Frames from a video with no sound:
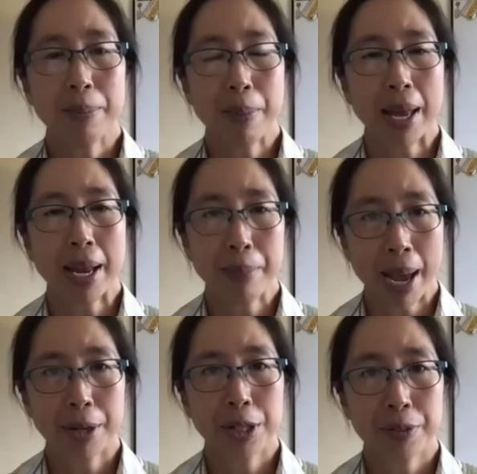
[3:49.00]

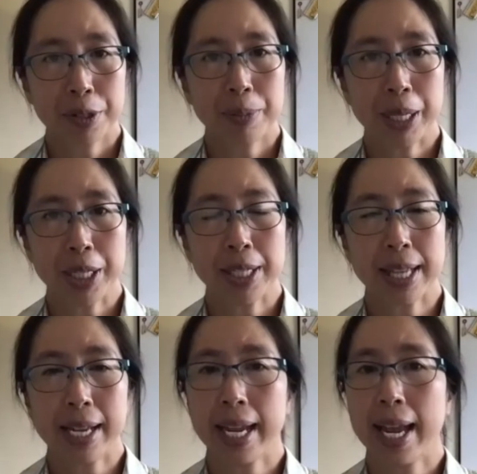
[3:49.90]
it matters for
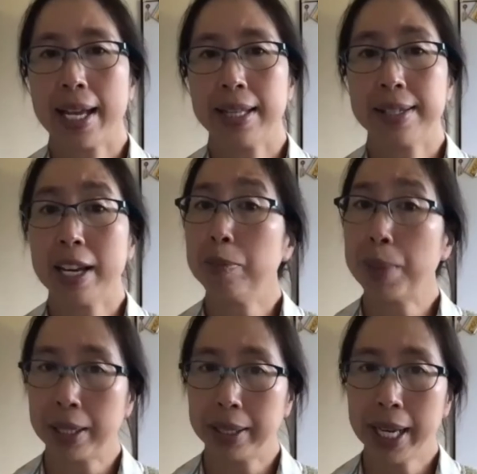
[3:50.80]
species that can
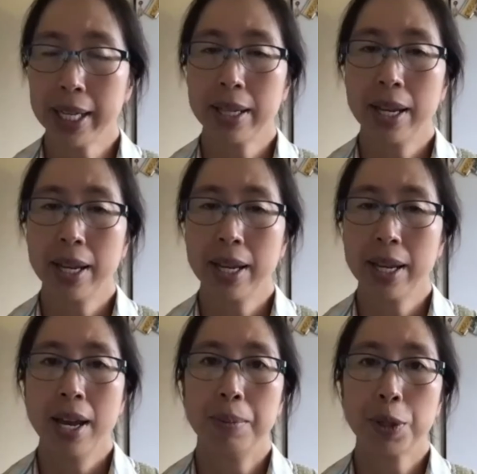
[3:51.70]
self-pollinate.
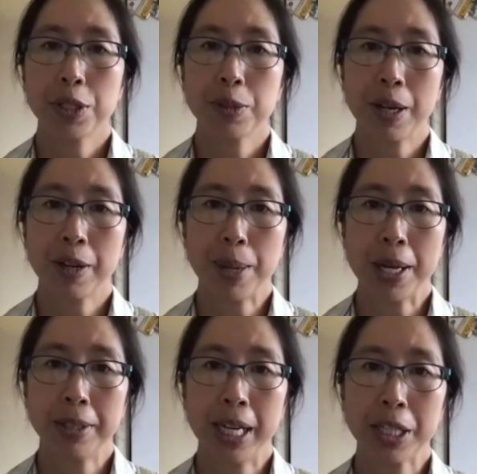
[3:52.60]
More
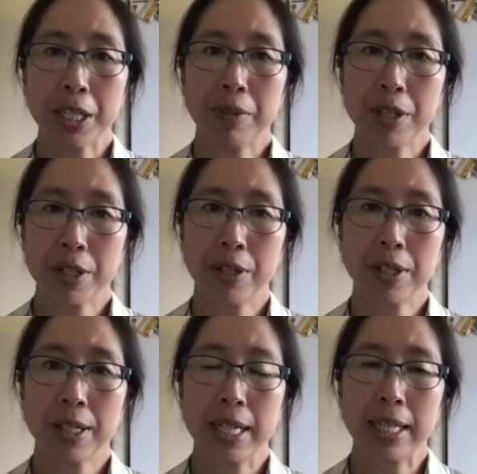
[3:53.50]
self-pollination
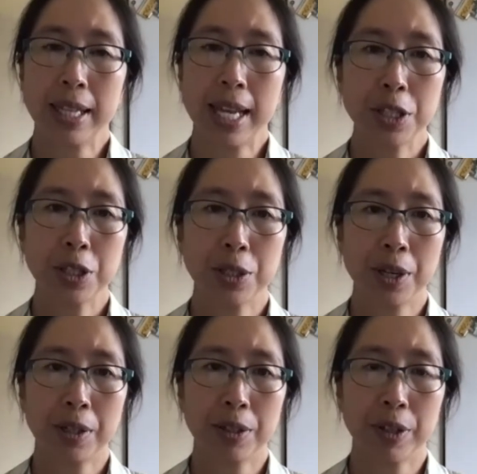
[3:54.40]
results in
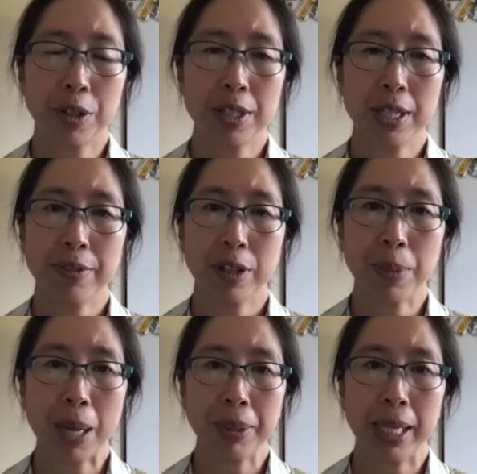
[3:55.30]
less genetic
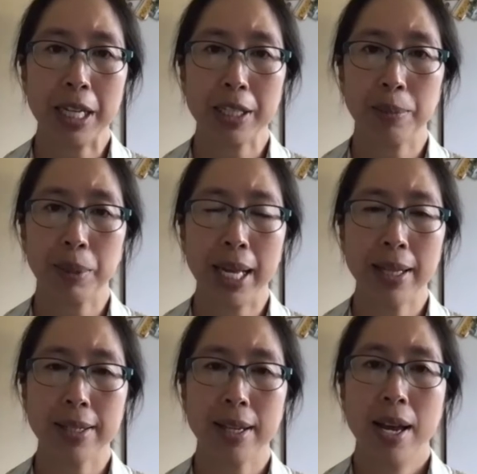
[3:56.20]
diversity for a population of
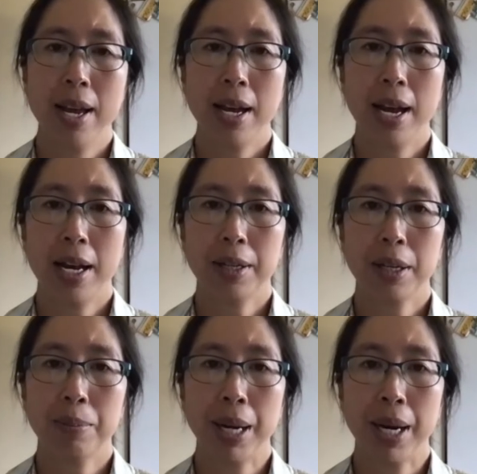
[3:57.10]
plants
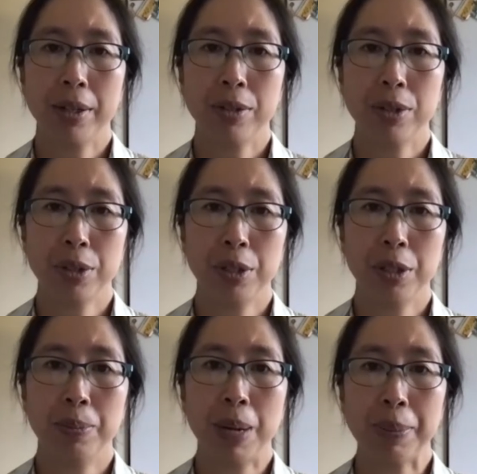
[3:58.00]
compared
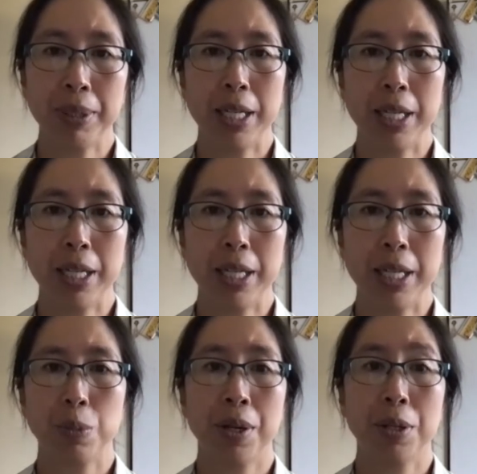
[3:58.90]
to
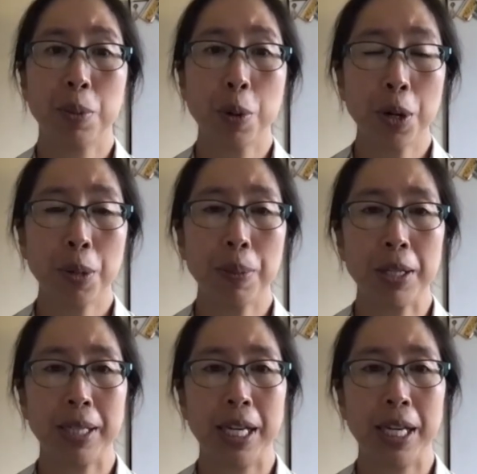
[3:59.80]
populations where there's more